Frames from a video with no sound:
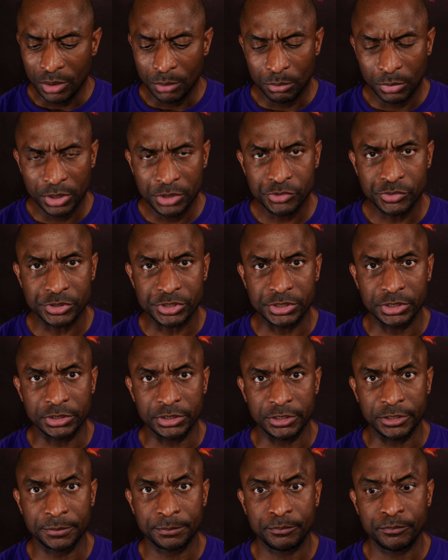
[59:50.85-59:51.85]
But
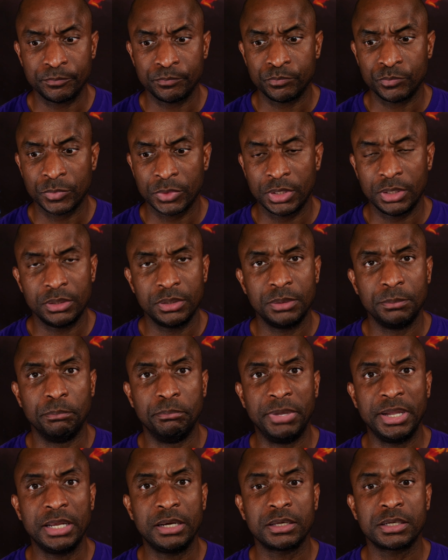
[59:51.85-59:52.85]
interestingly,
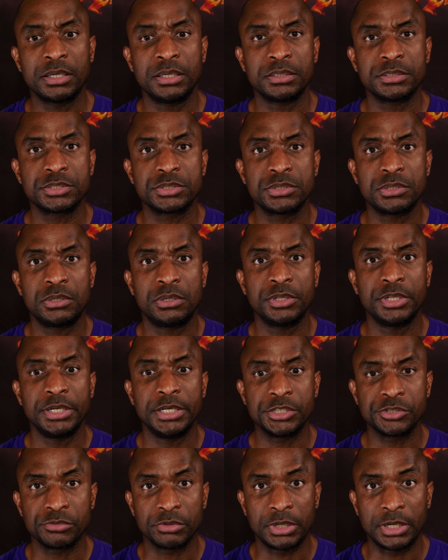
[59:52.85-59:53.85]
Balak saw the
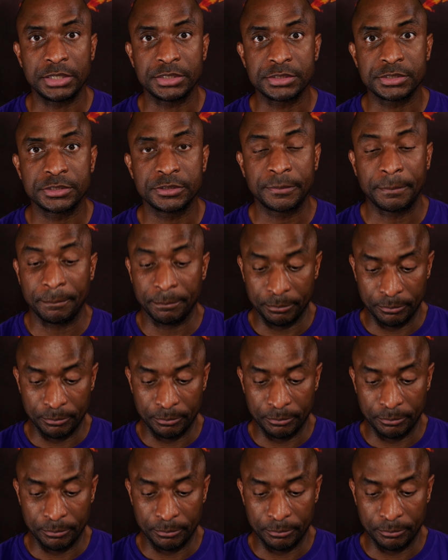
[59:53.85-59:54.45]
Israelites